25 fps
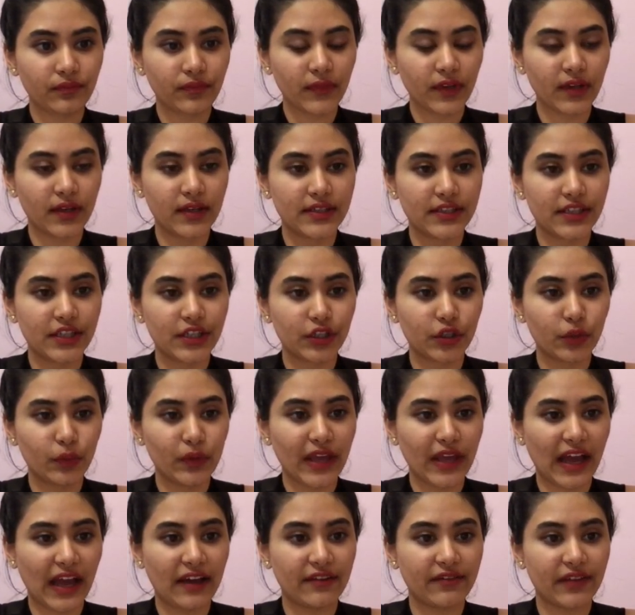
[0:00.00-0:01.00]
And here we
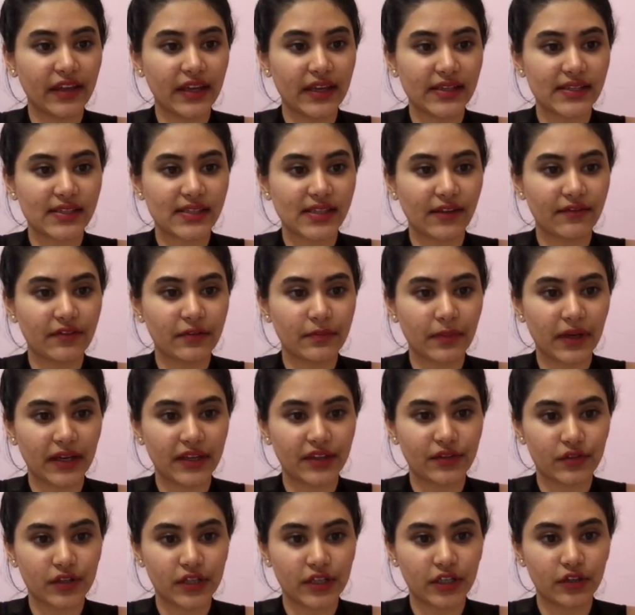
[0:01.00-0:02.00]
have a 7 by
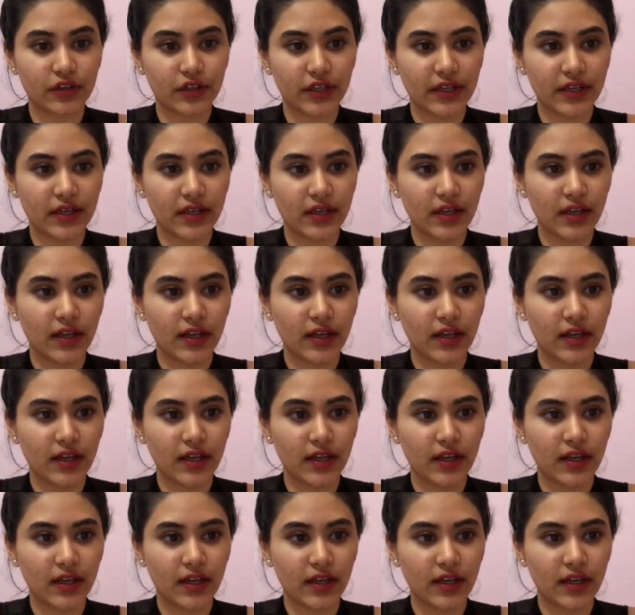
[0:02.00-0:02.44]
3 grid.